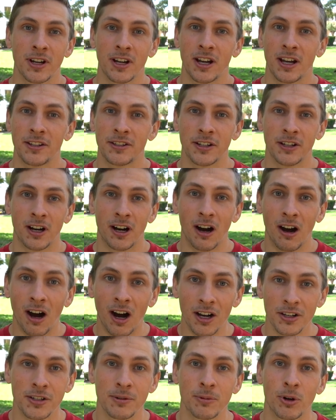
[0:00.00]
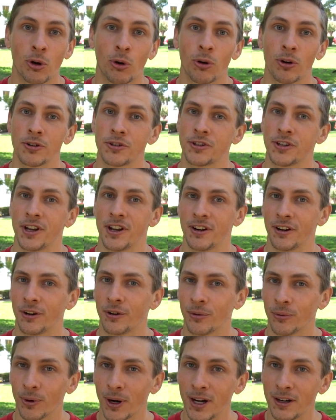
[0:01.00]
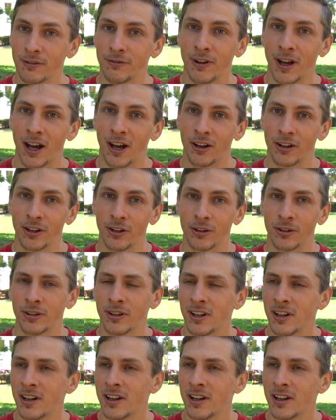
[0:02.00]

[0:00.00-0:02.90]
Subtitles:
It's an awesome course and a great value.